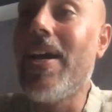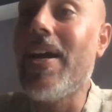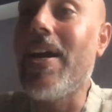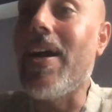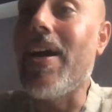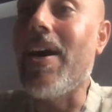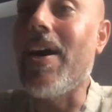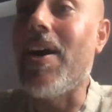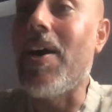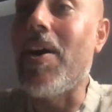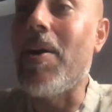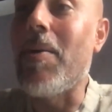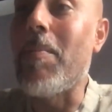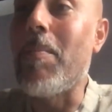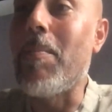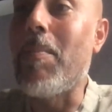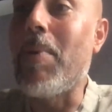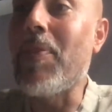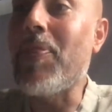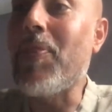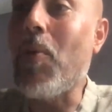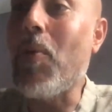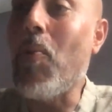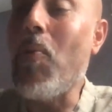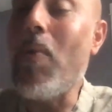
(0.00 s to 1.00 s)

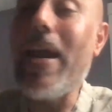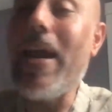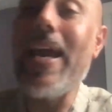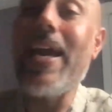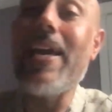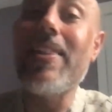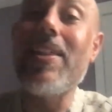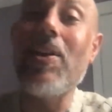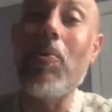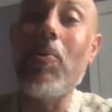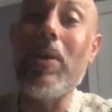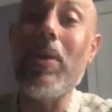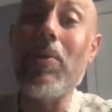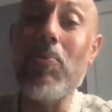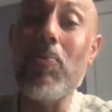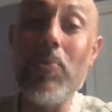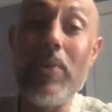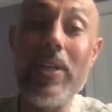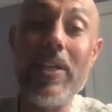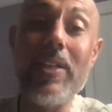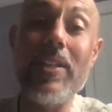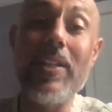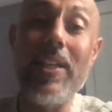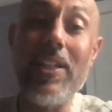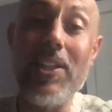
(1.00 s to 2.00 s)
but the way that we
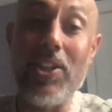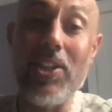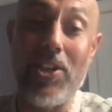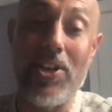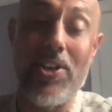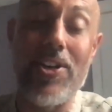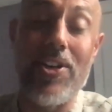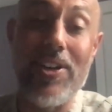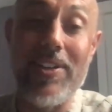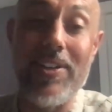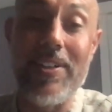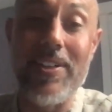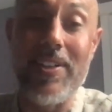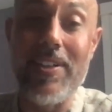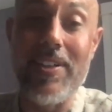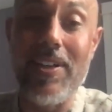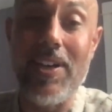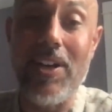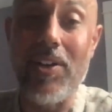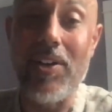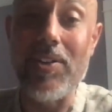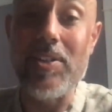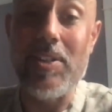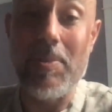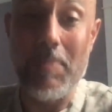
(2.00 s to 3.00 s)
really learn
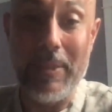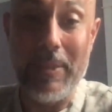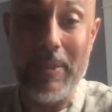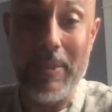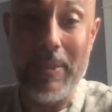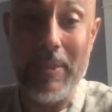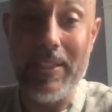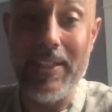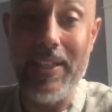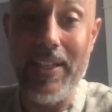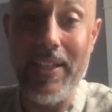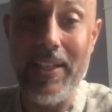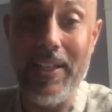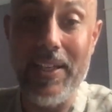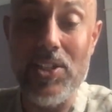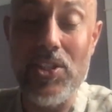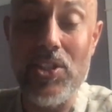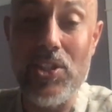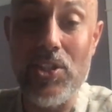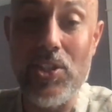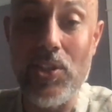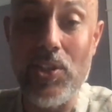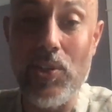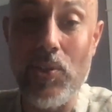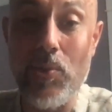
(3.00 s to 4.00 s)
ultimately
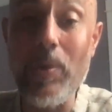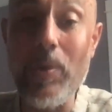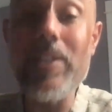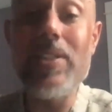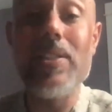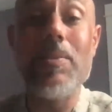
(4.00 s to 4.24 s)
is to, with